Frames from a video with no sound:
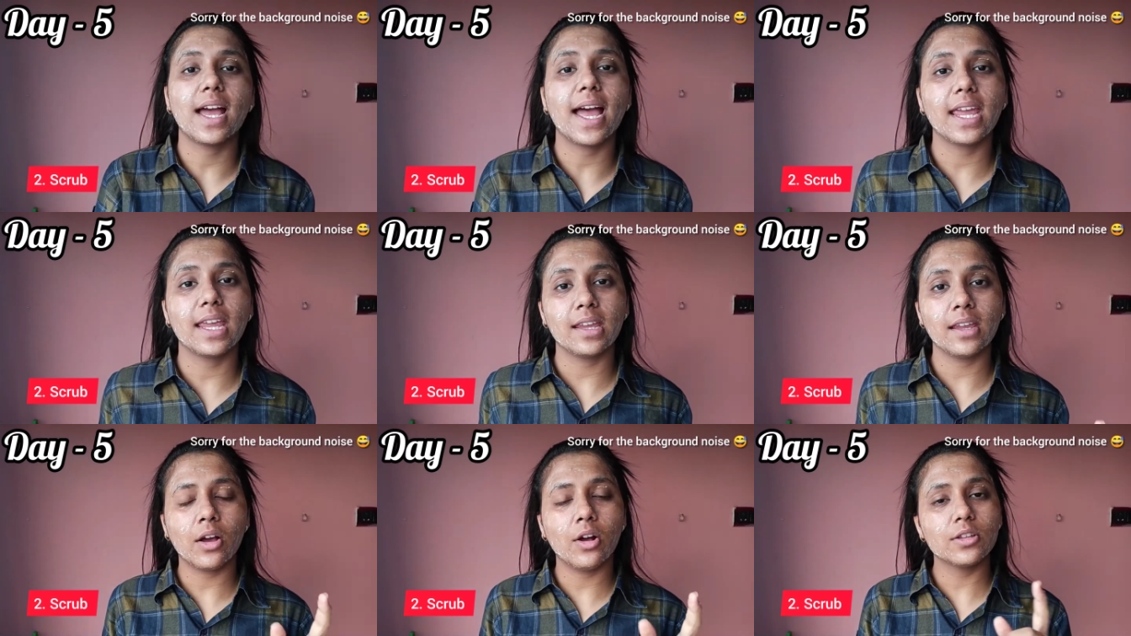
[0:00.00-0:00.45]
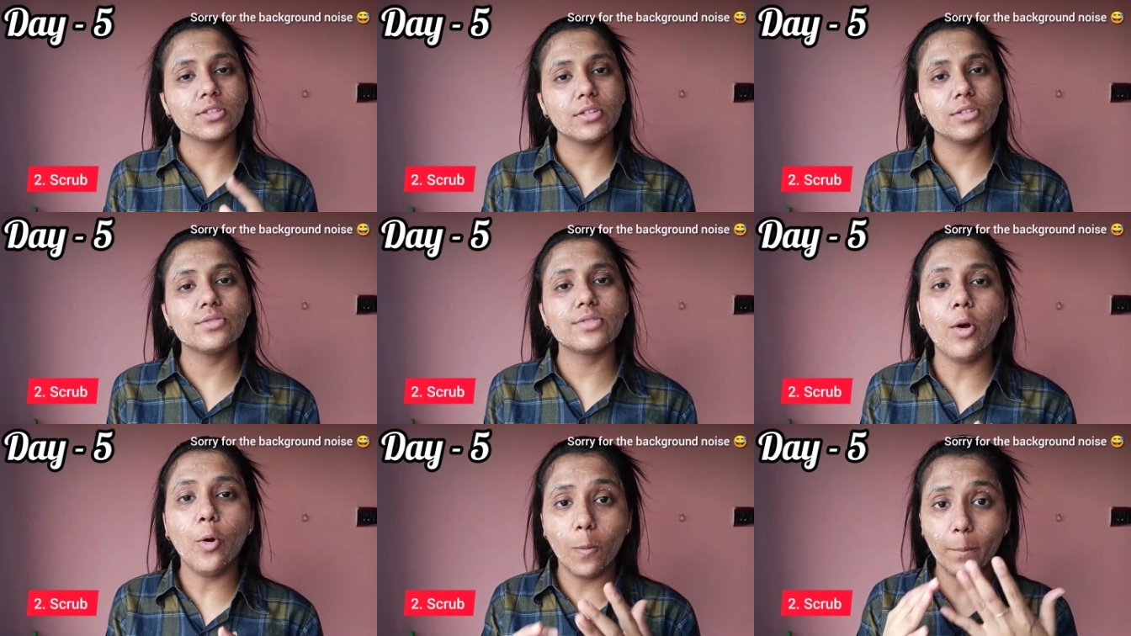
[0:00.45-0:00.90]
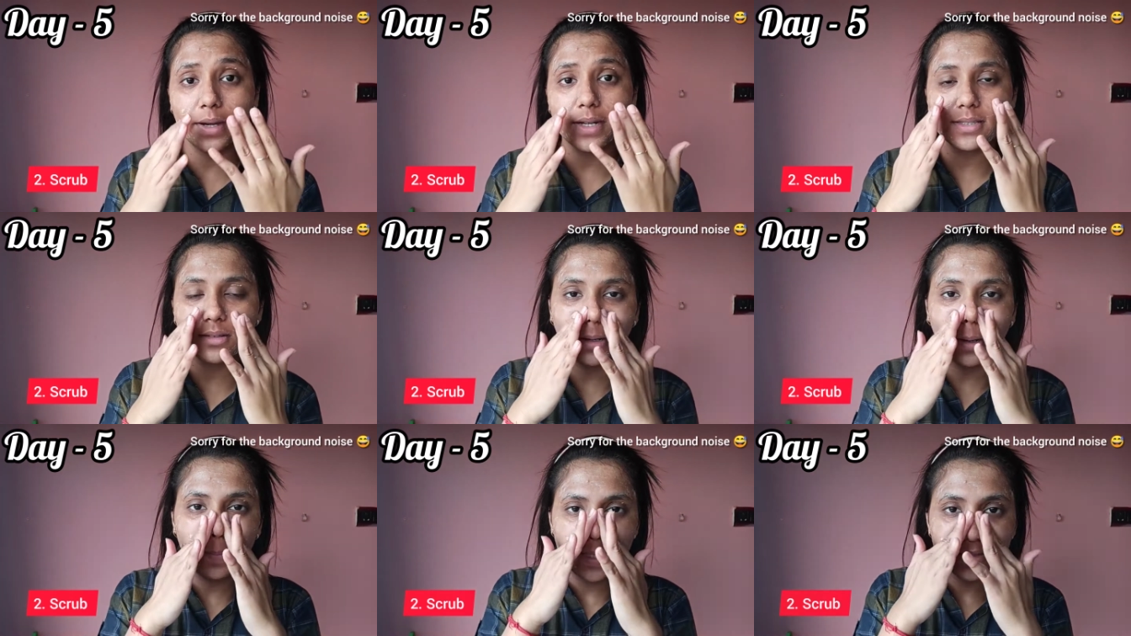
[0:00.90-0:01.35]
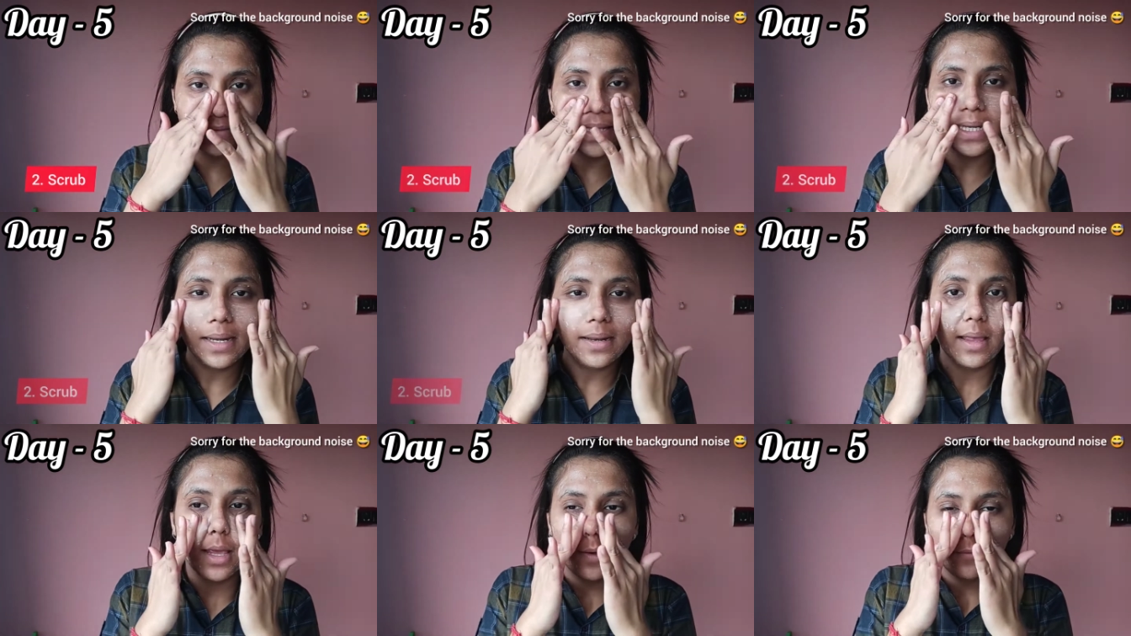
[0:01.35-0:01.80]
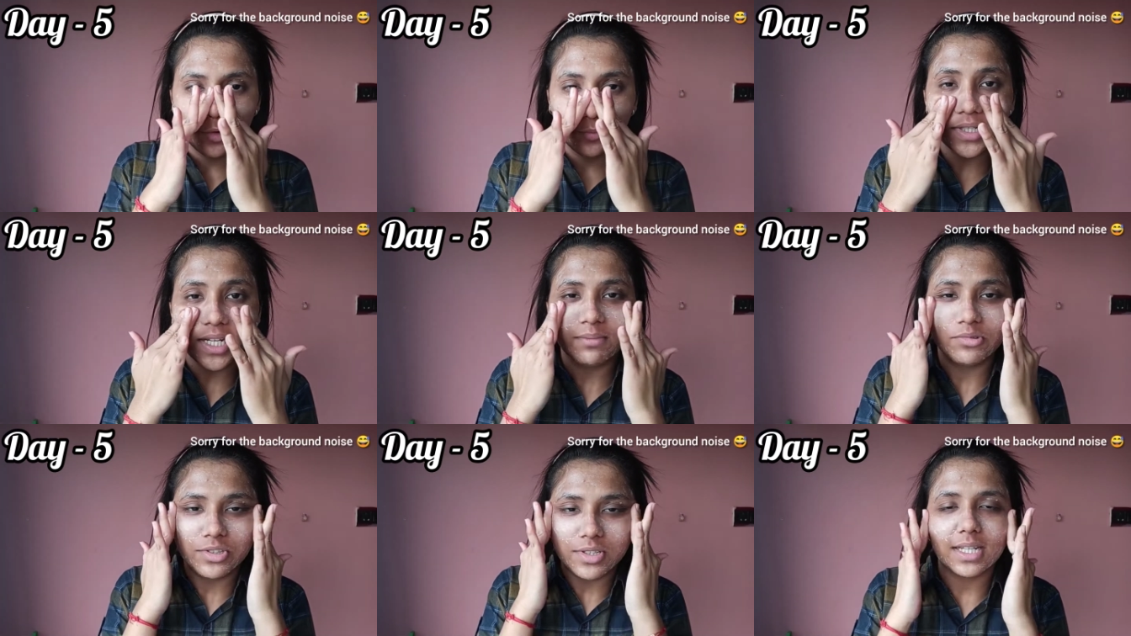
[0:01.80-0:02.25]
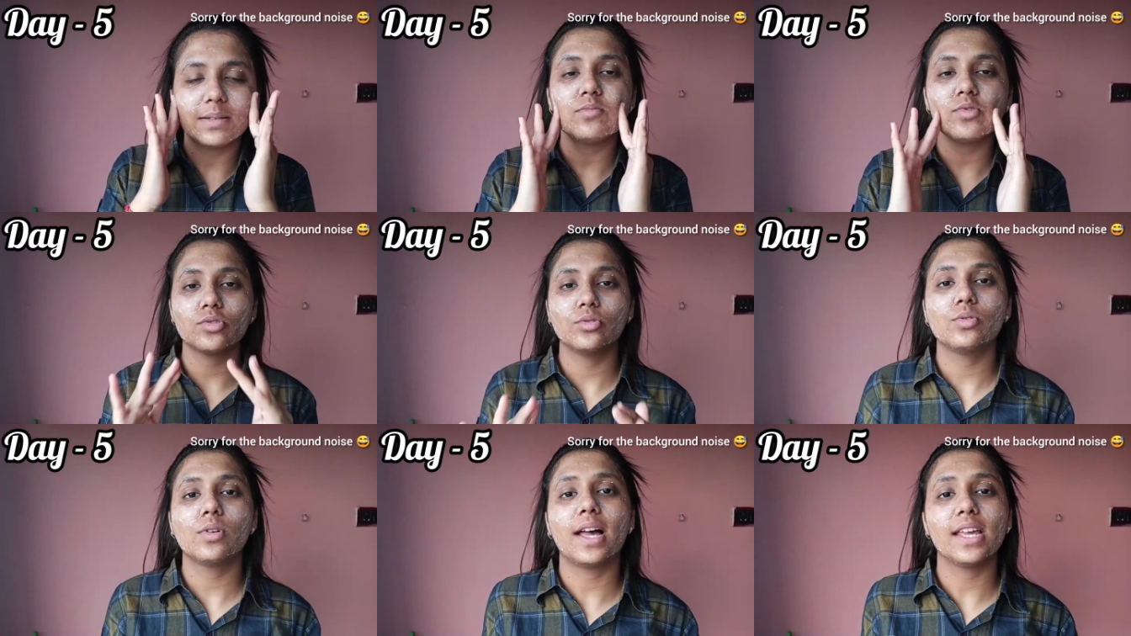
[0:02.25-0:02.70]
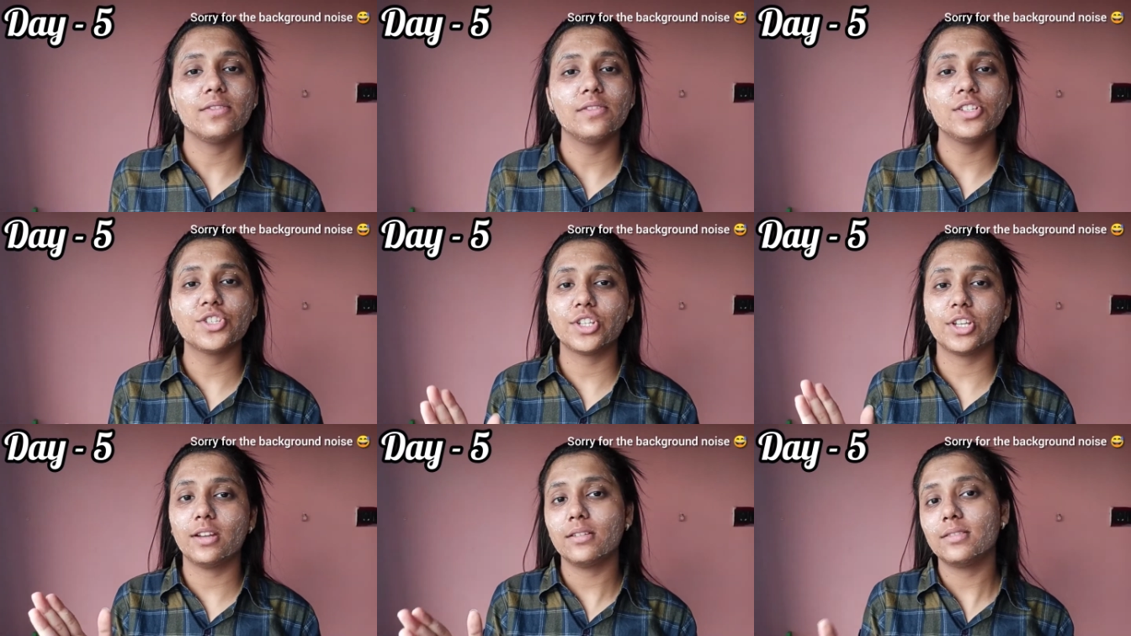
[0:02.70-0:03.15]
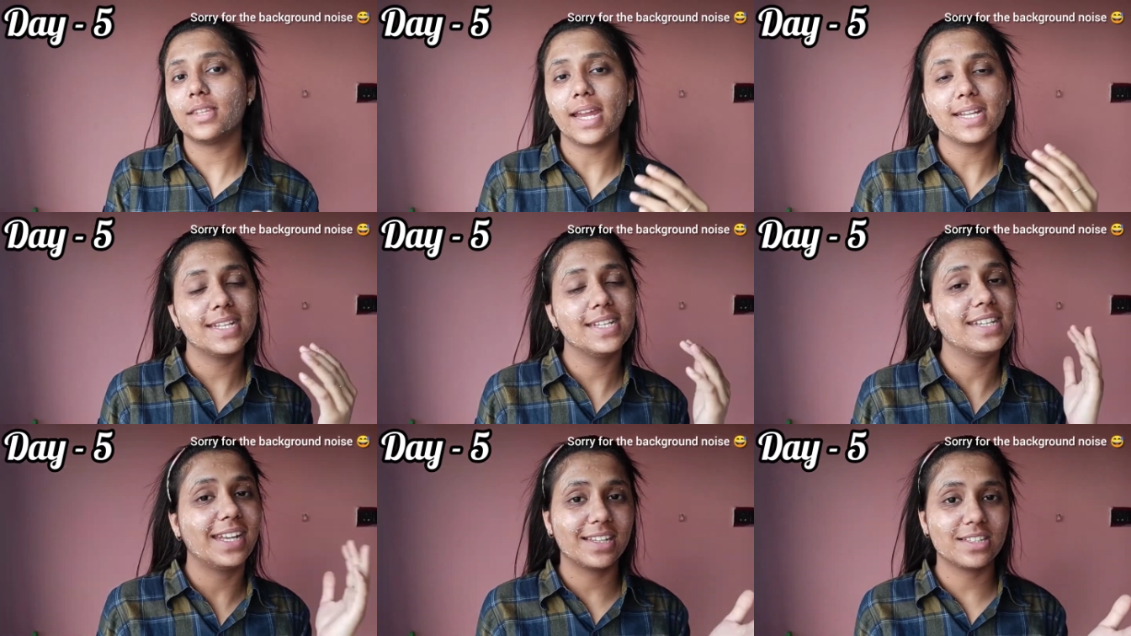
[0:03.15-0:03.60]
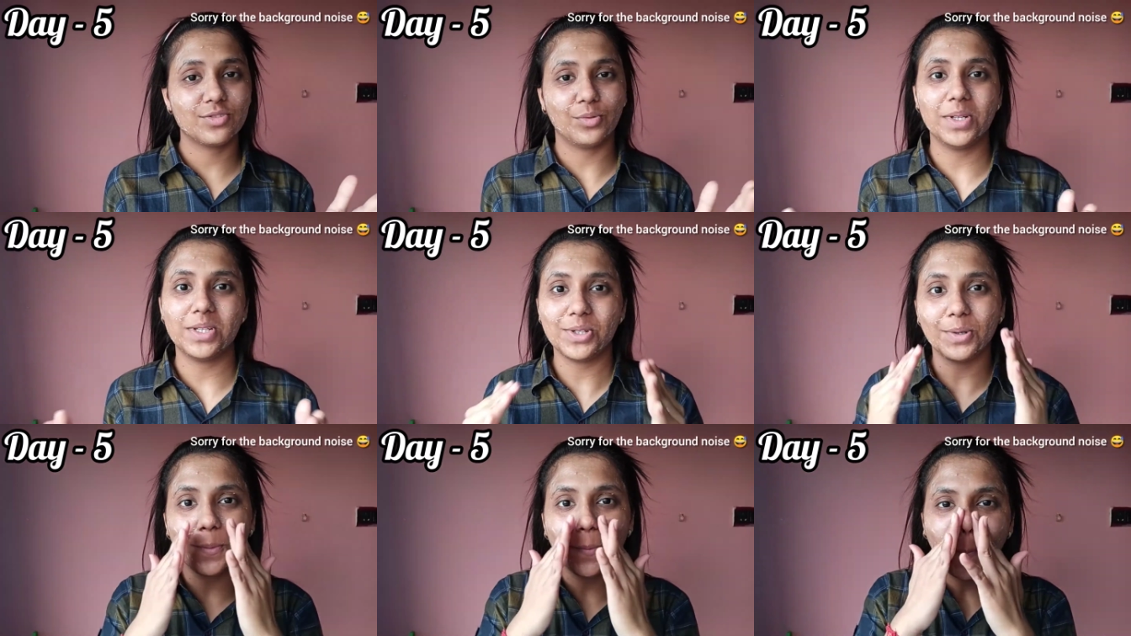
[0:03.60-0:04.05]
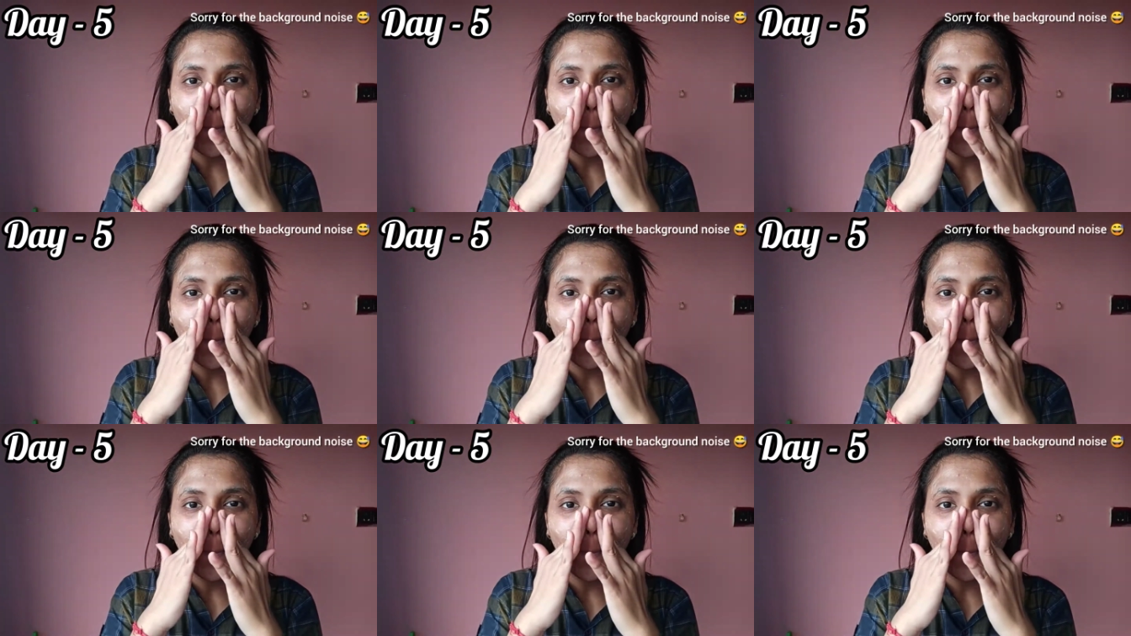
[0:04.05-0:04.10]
I also use a homemade scrub as well from time to time, so I will share that in next video.